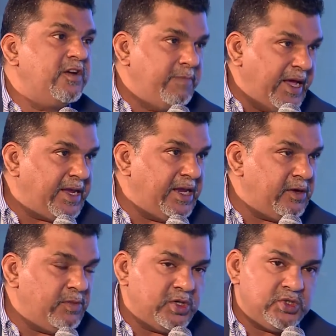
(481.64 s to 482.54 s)
enough
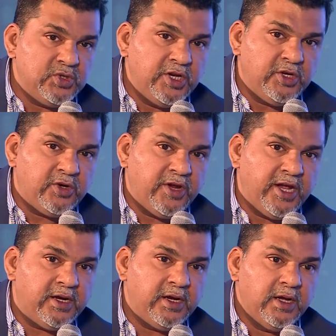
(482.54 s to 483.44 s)
backend because you need to
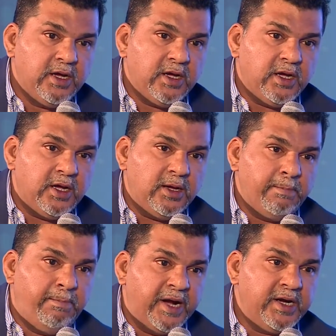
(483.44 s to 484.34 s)
create uh,
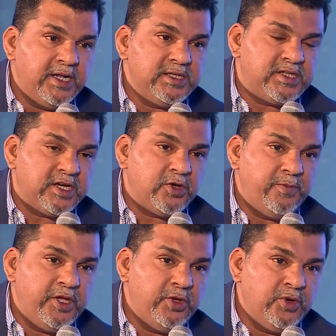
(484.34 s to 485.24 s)
bundles that could
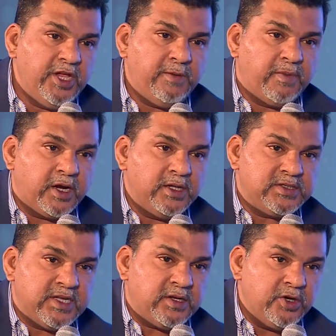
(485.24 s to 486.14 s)
be unique,
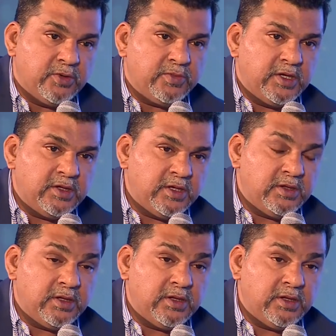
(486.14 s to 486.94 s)
bundles that, you know, the, the,